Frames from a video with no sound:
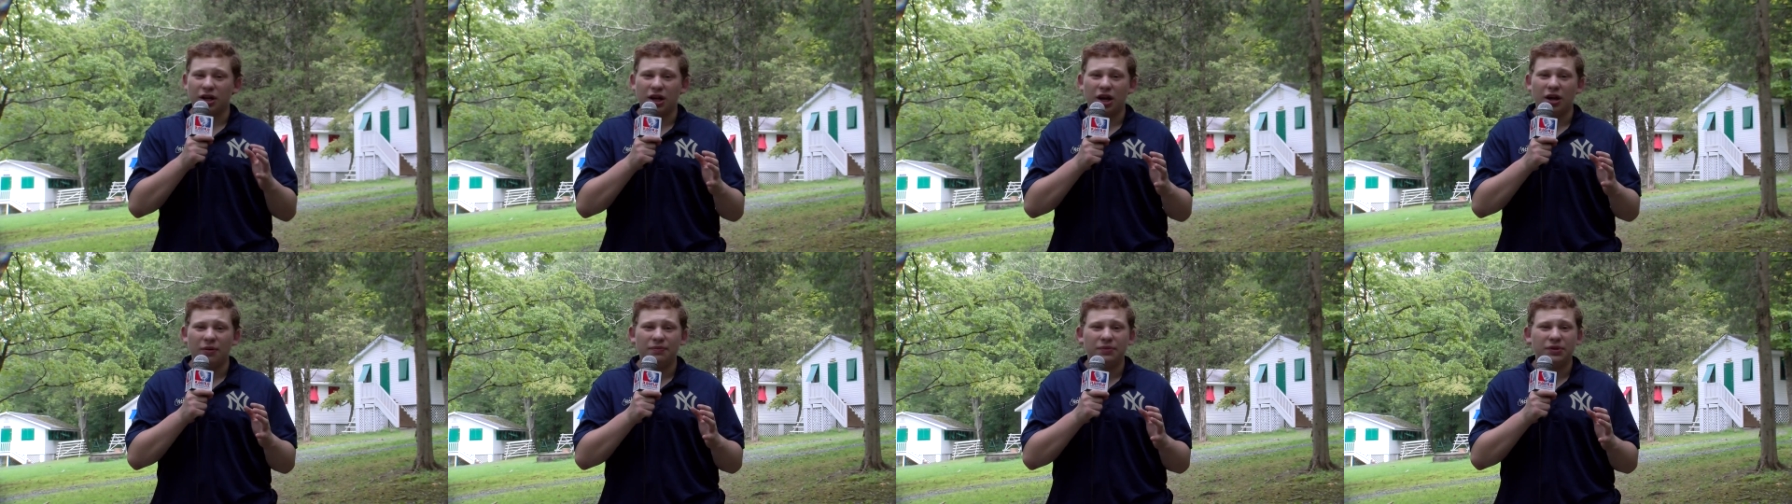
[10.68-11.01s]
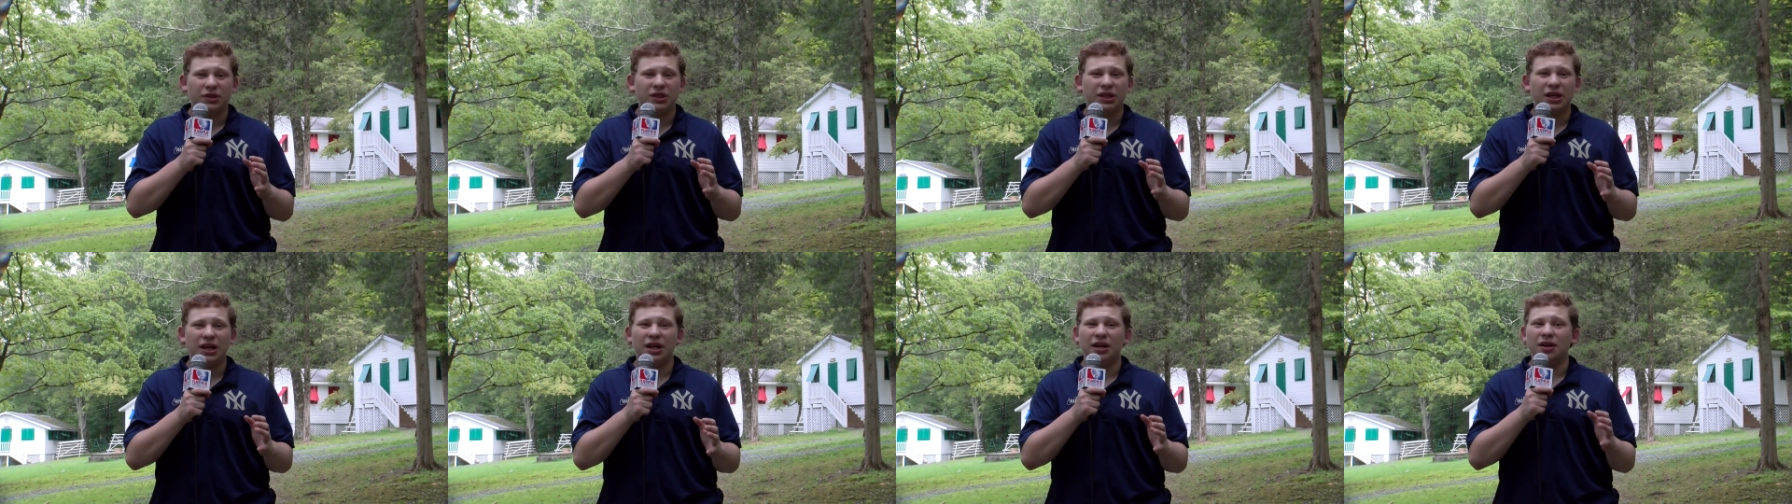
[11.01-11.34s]

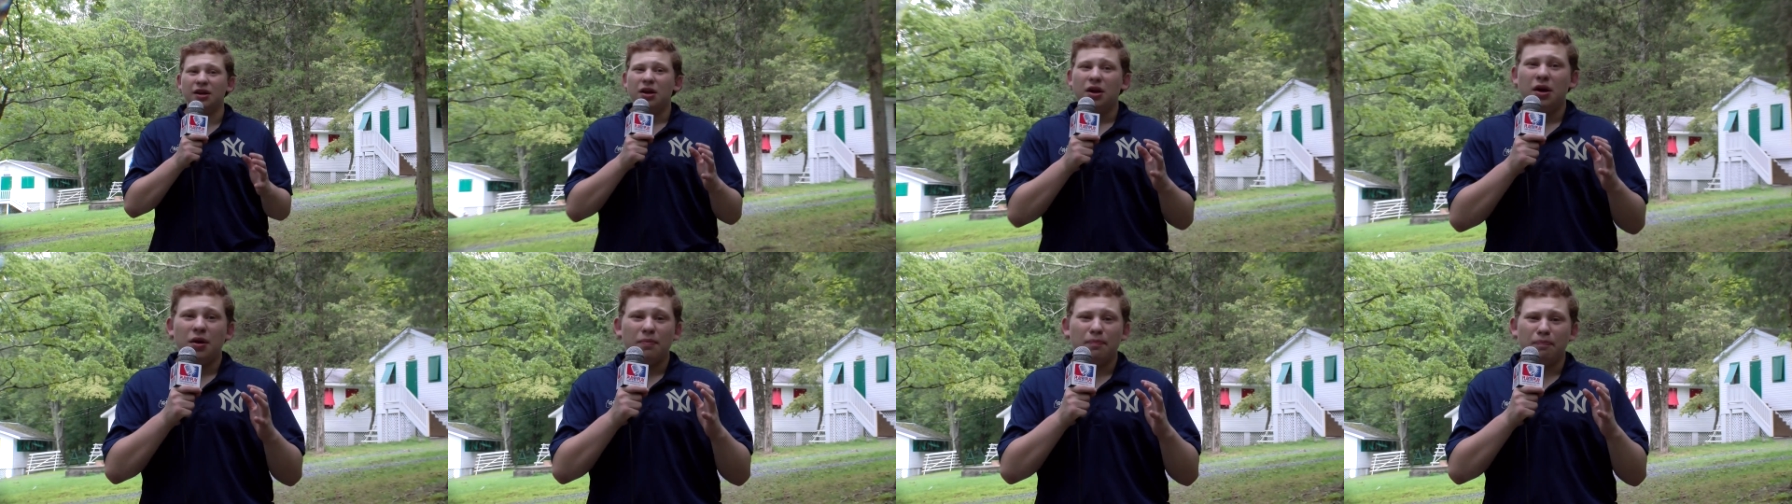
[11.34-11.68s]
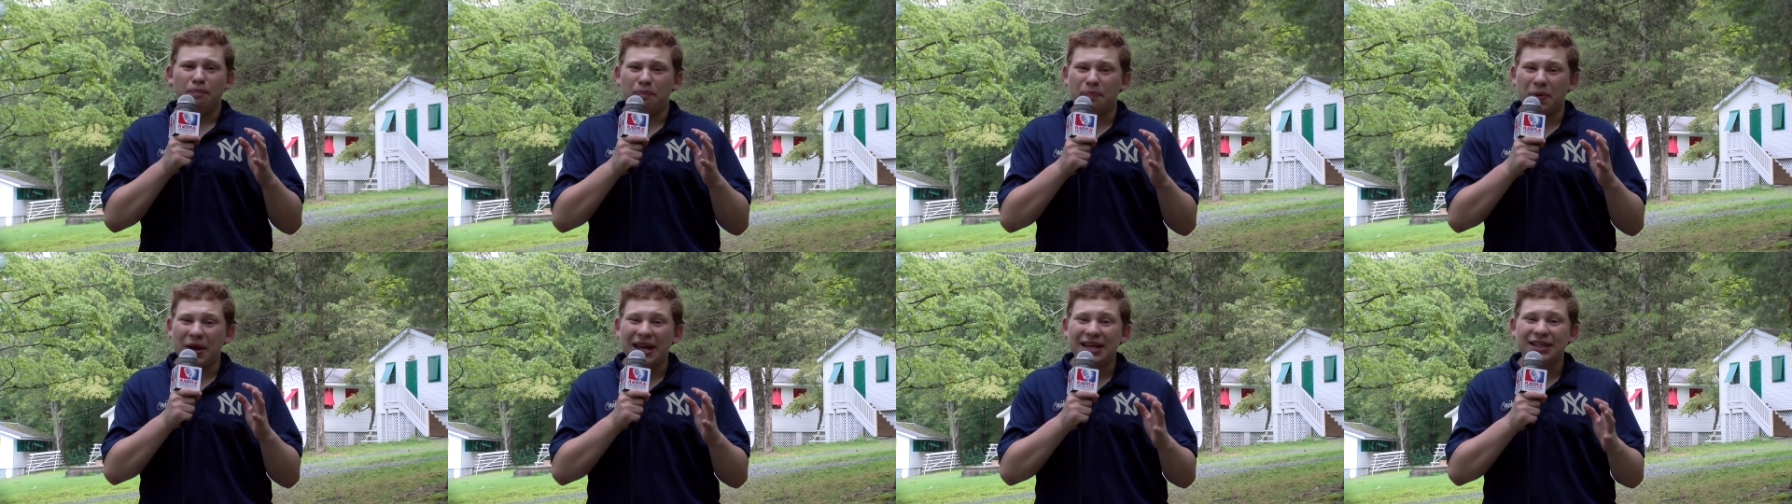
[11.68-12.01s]
comes in,
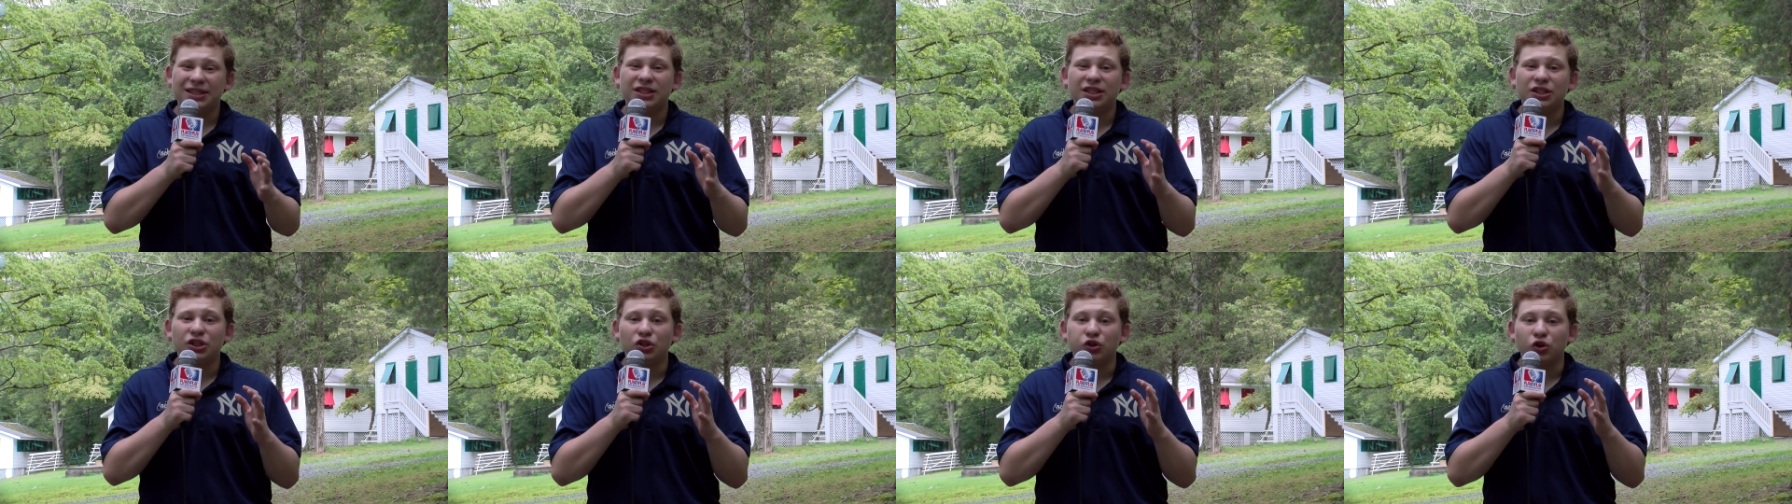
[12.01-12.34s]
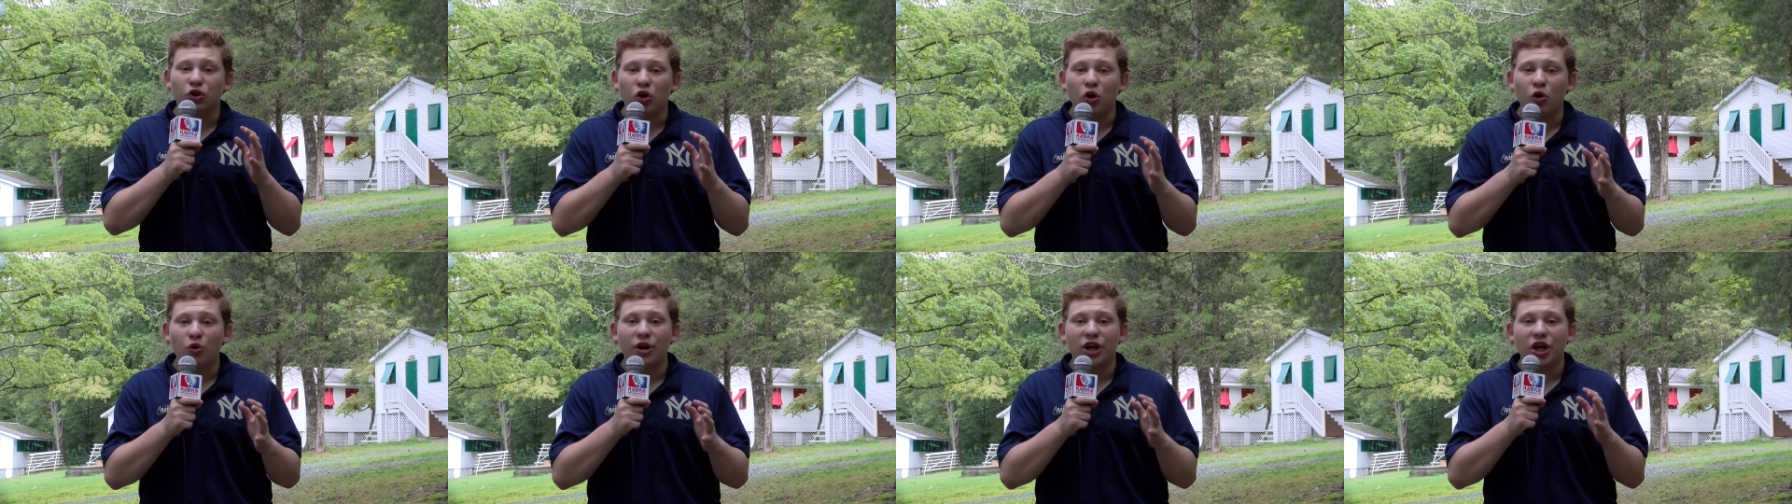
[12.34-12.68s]
bases
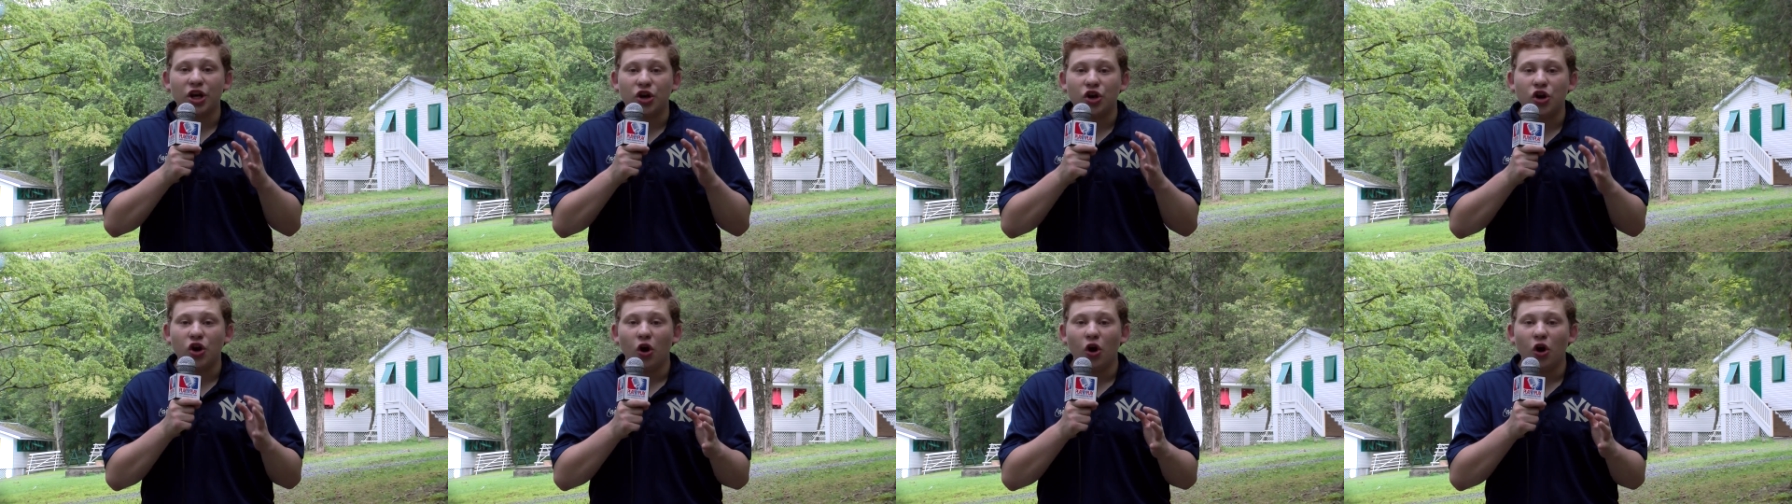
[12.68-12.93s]
loaded,